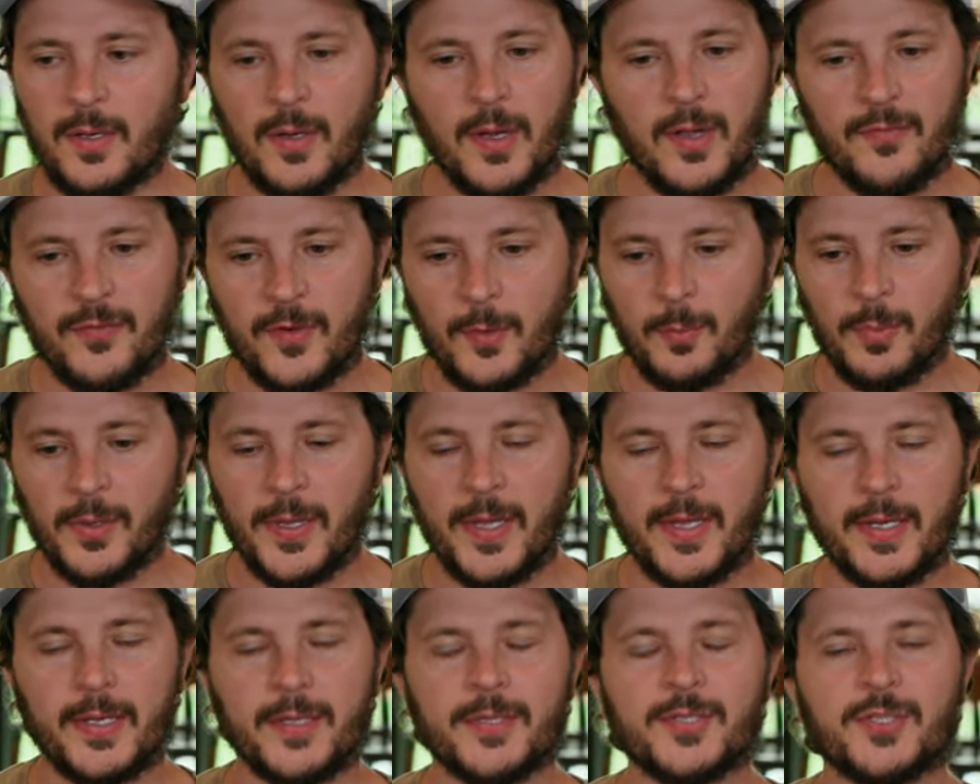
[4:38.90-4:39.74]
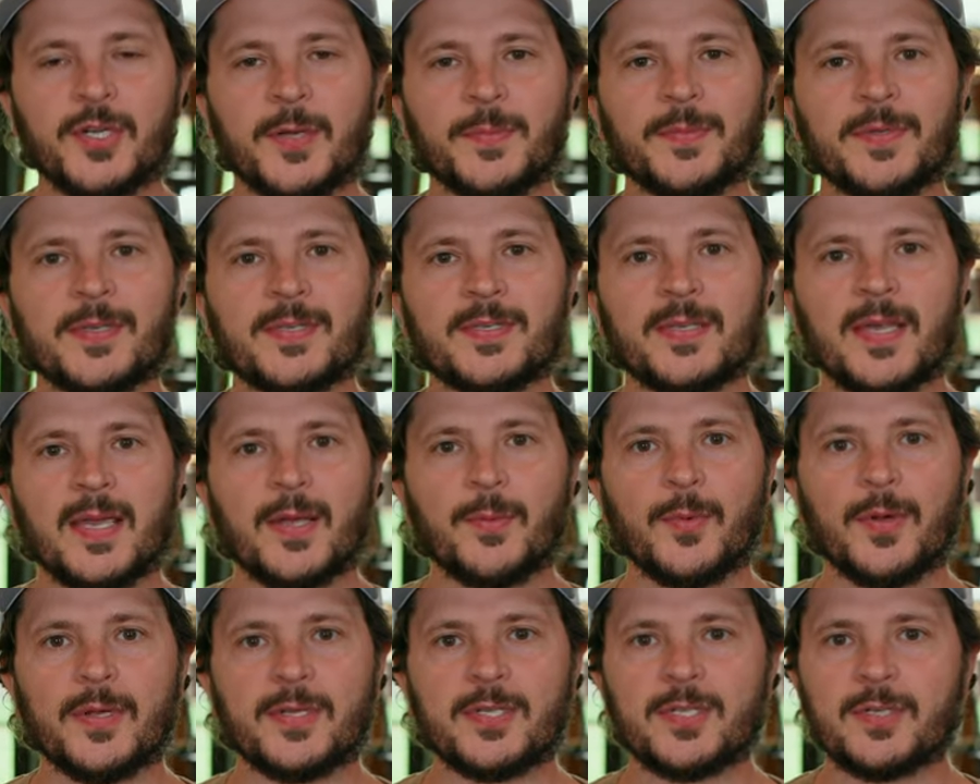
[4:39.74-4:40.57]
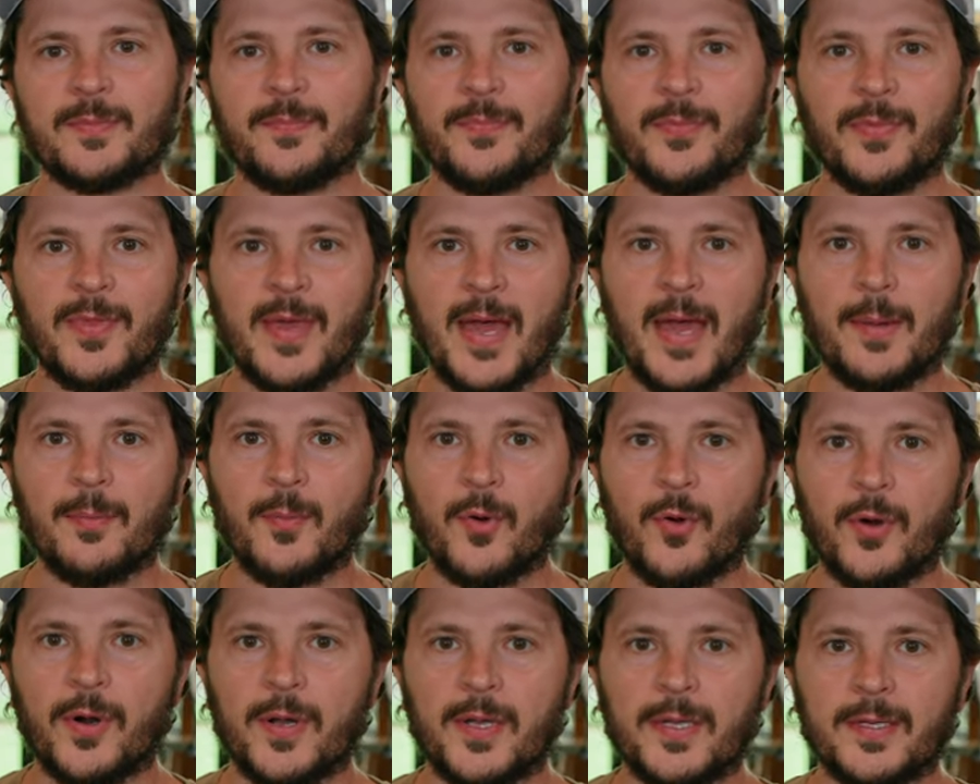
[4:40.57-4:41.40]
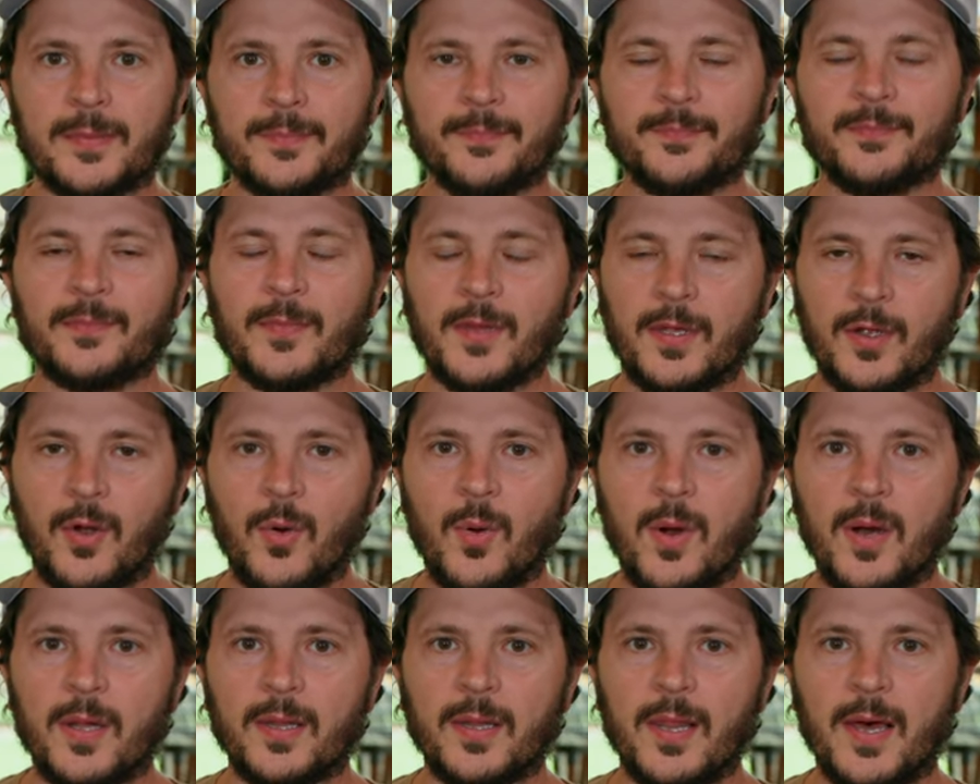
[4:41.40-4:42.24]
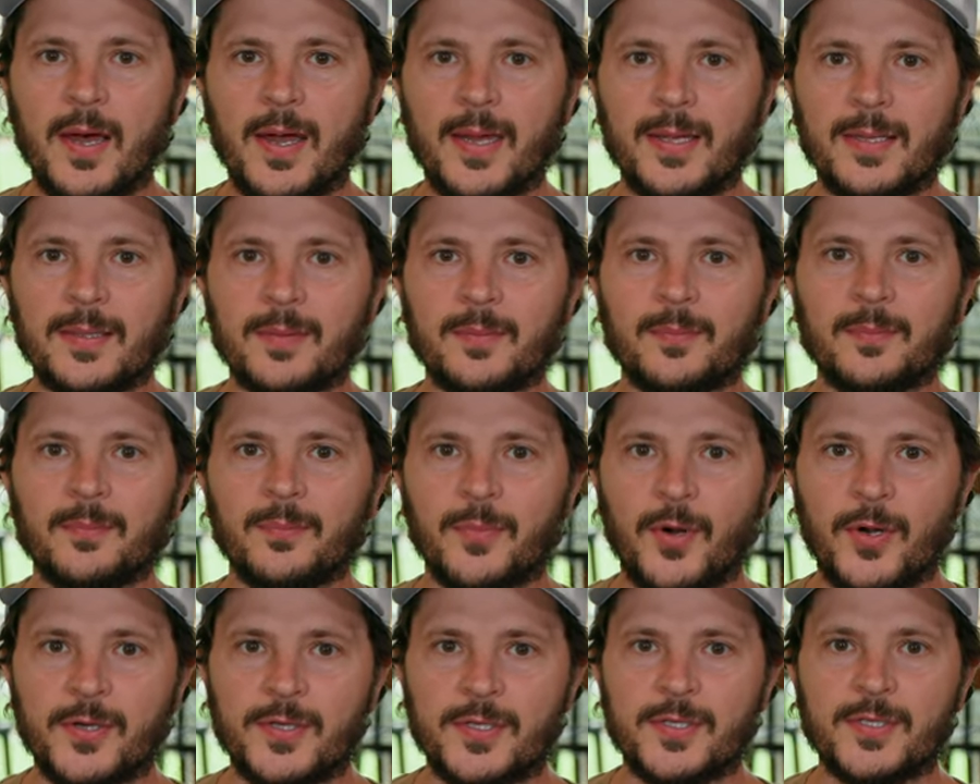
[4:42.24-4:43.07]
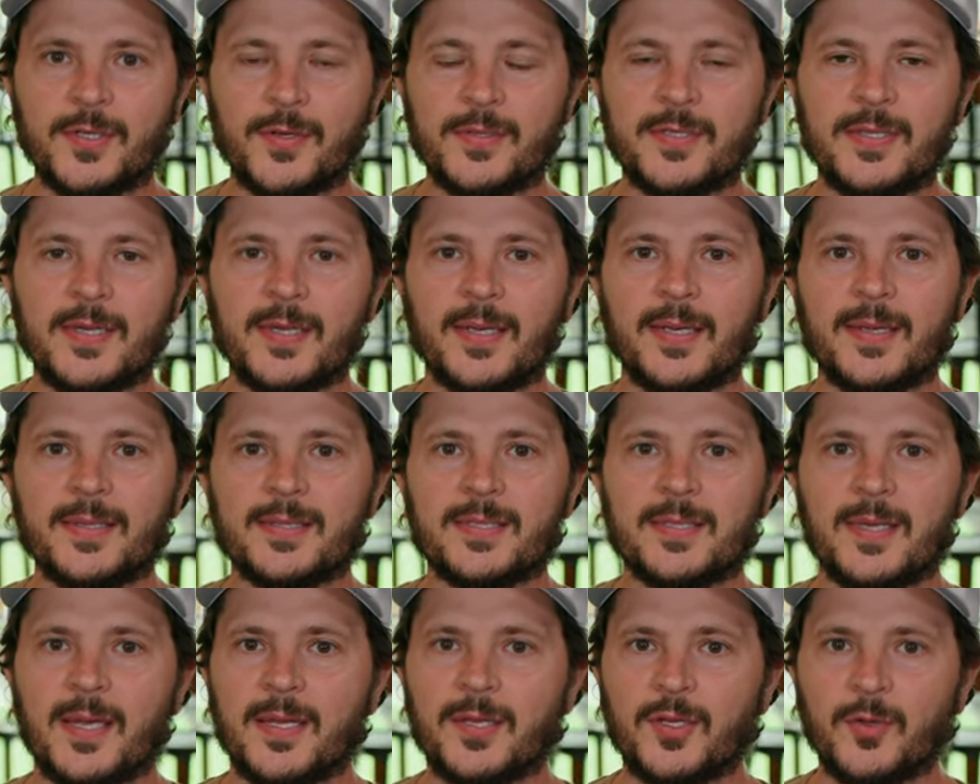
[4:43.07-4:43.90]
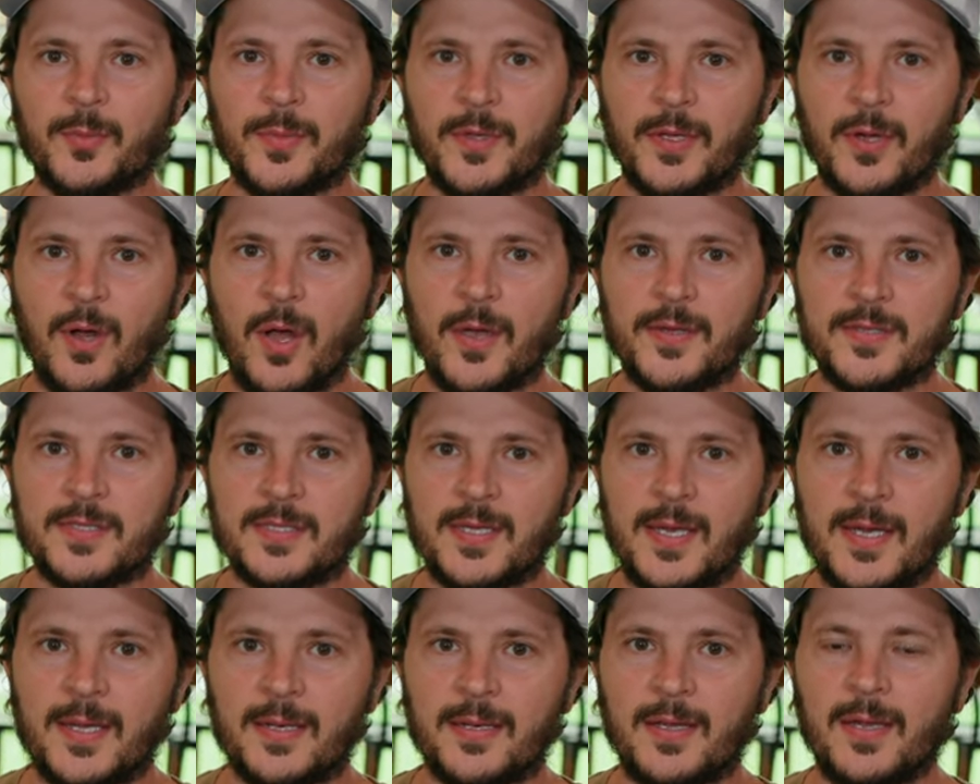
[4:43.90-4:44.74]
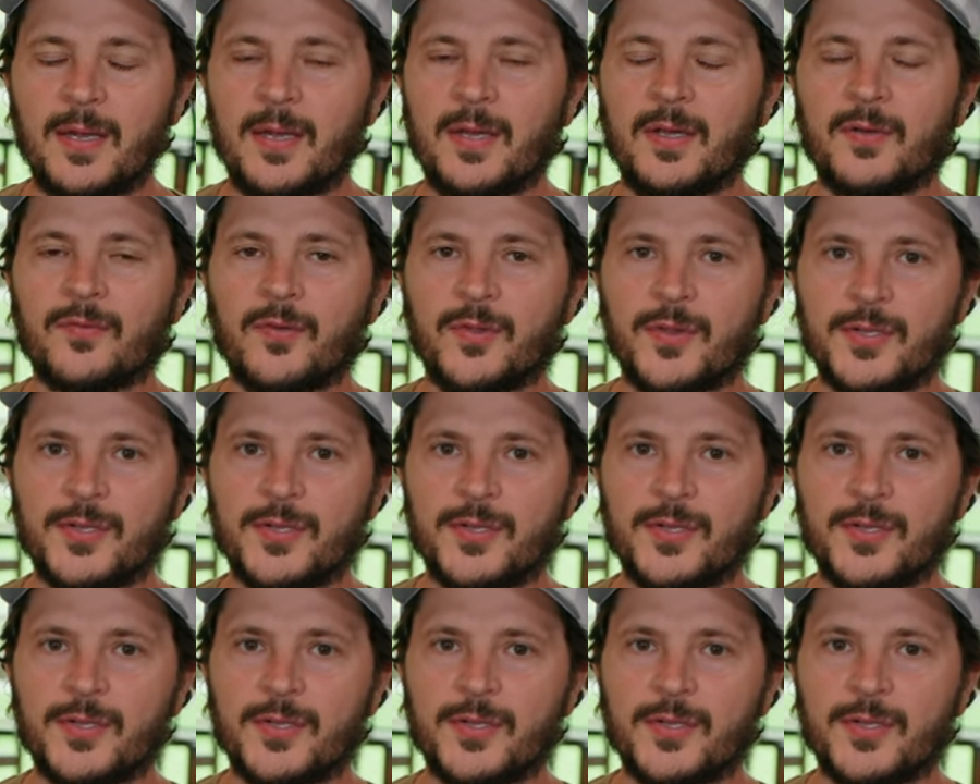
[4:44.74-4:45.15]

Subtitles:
if you're planning a trip to Sandwich that morning, go online, purchase your tickets, and you'll be all set for